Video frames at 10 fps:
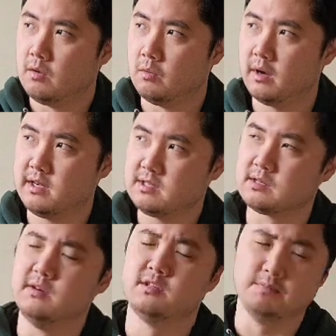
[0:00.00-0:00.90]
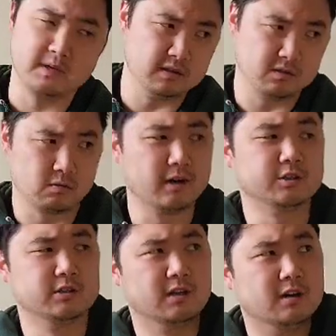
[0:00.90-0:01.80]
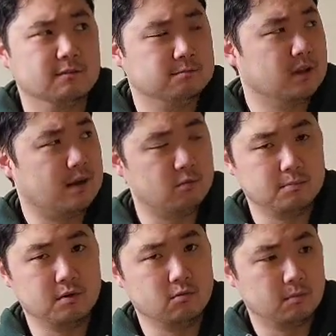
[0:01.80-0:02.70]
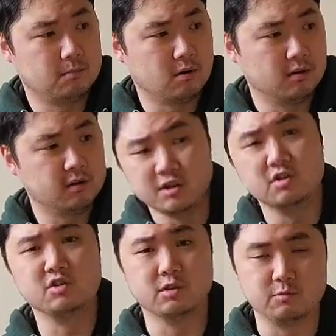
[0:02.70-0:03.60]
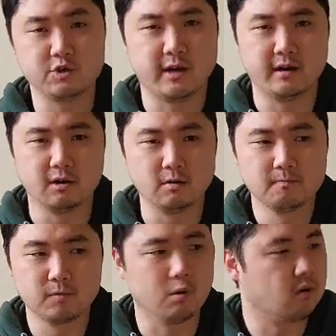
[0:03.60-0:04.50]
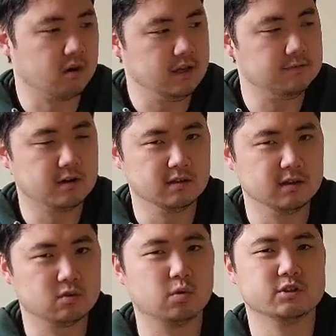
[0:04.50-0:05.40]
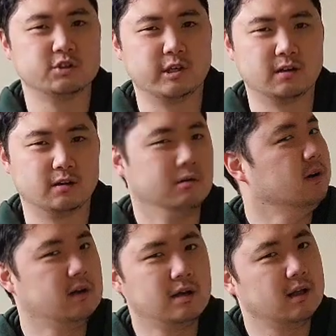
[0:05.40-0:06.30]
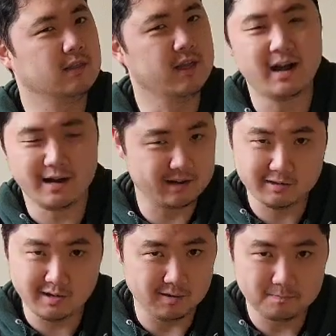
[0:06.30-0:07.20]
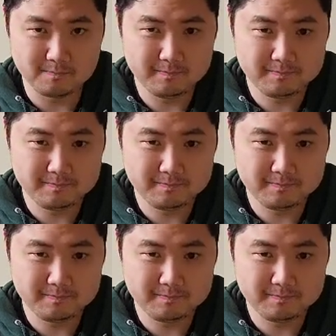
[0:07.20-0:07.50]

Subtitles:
What is going to be the direction of Plum Build Report, the YouTube channel, or even on the Twitch channel? That I don't know.